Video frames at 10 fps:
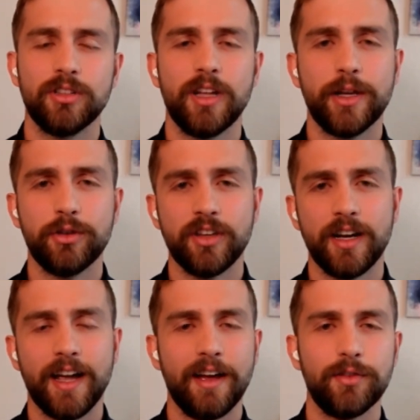So like you said,
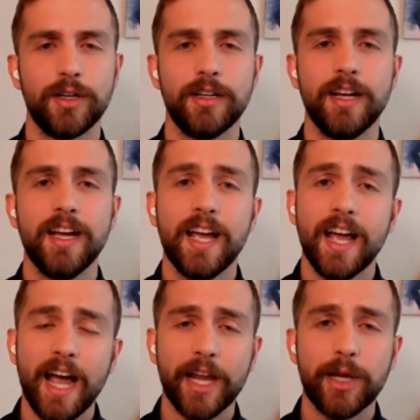I have a
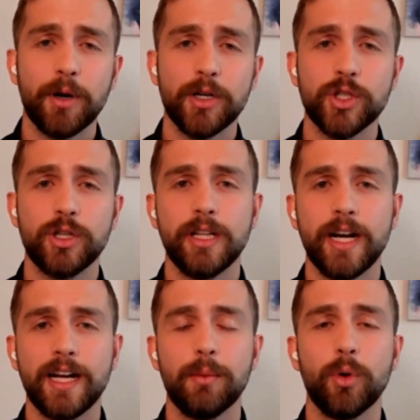acupuncture
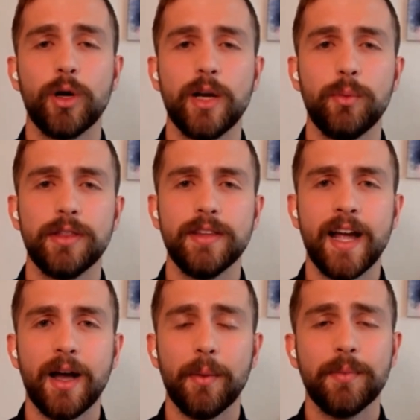clinic I'm working with
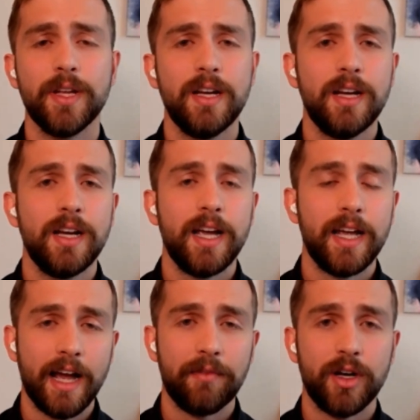now, and
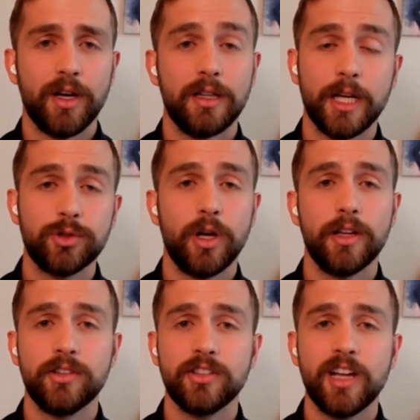I have a
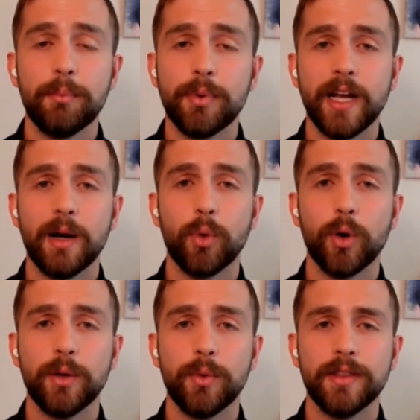electrolysis company I'm
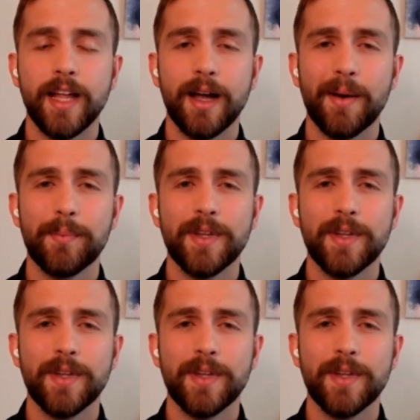working with now.